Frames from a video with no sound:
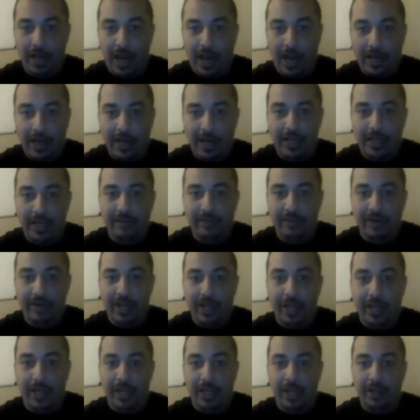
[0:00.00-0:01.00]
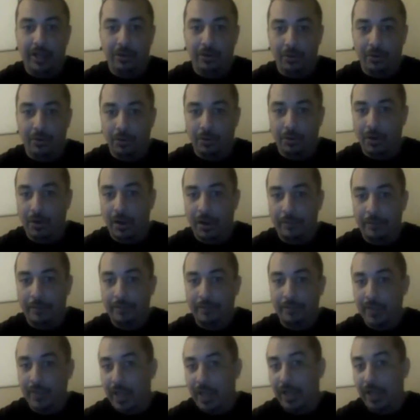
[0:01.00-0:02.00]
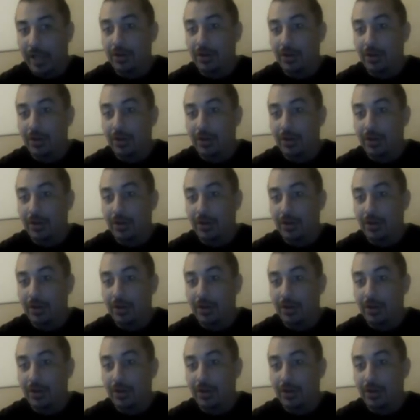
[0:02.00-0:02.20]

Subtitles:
I give it a